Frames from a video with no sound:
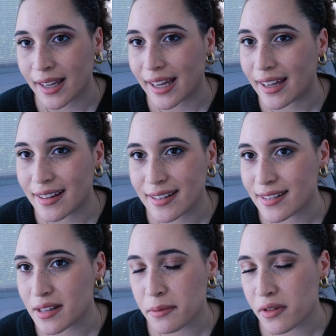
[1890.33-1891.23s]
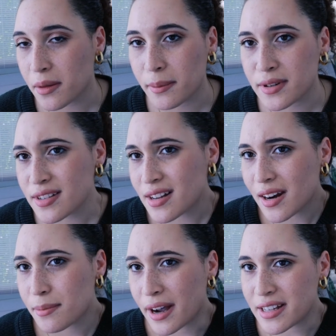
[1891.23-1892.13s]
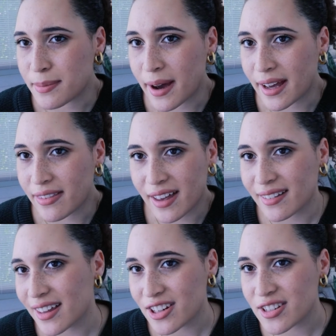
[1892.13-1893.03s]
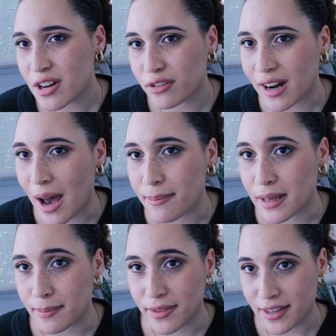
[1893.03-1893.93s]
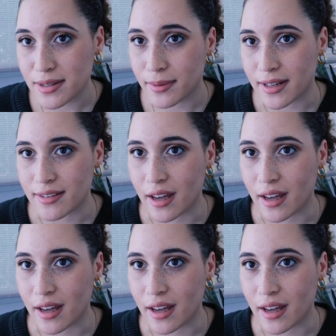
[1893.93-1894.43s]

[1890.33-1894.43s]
And some of them I'm just not impressed by. That They just don't grab me, but this one is